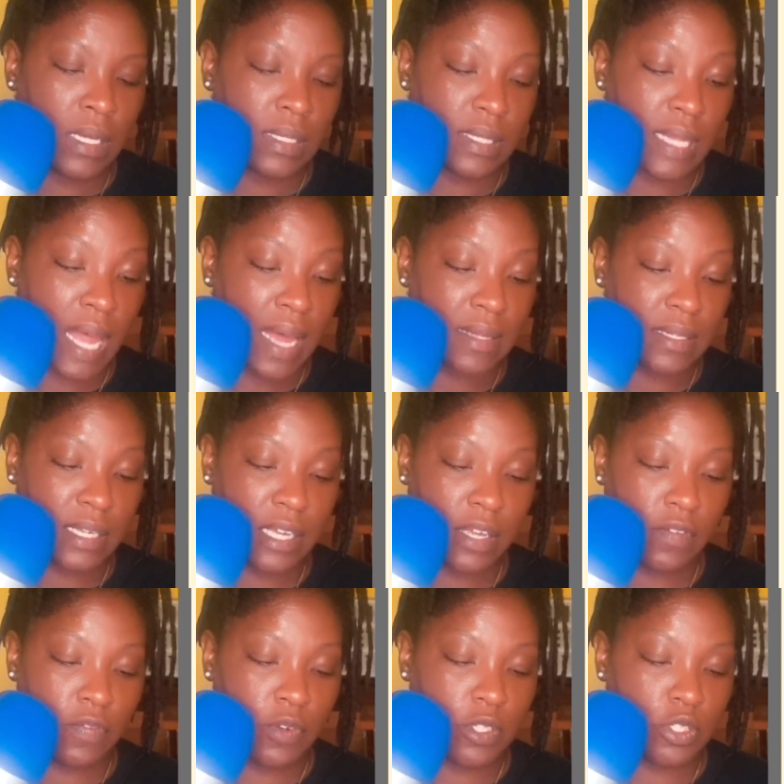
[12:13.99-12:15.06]
Not
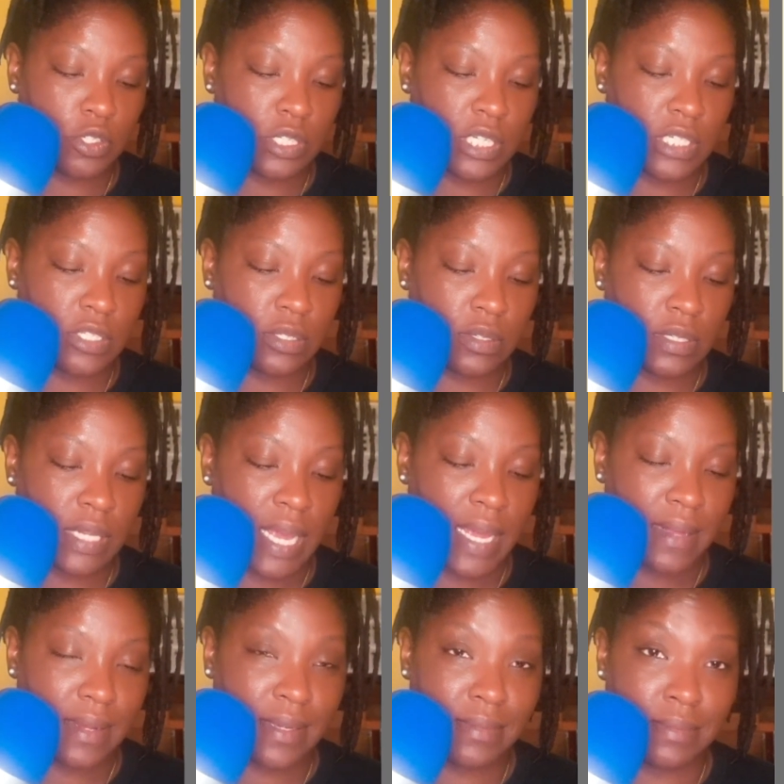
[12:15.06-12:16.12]
looking for traditional
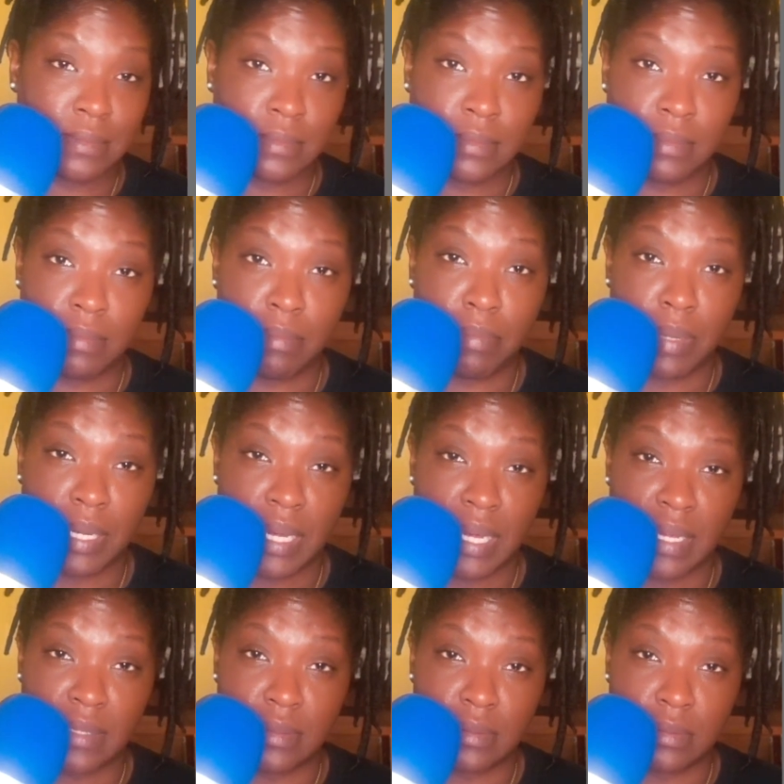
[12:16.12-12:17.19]
dating,
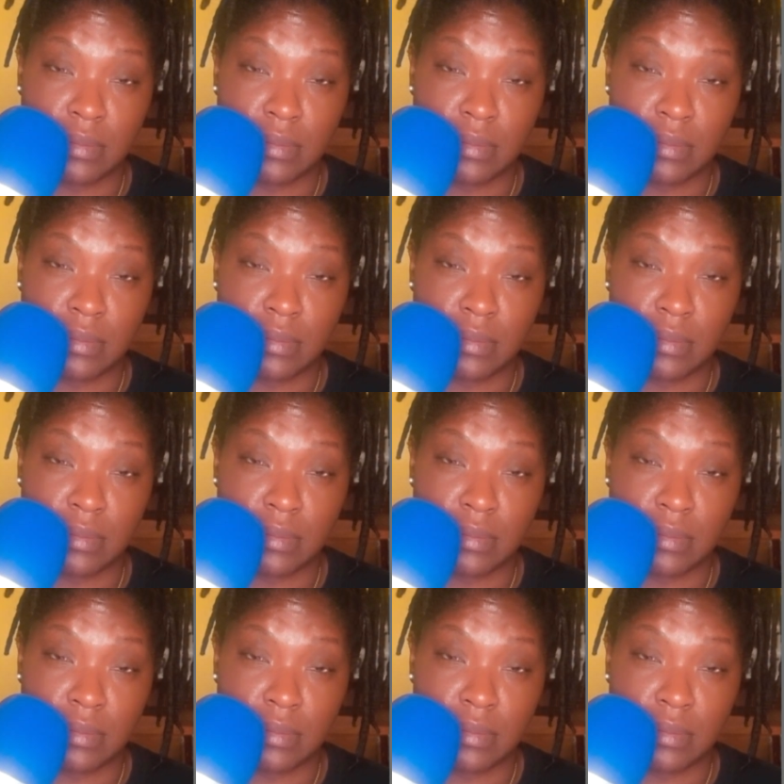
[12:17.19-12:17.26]
but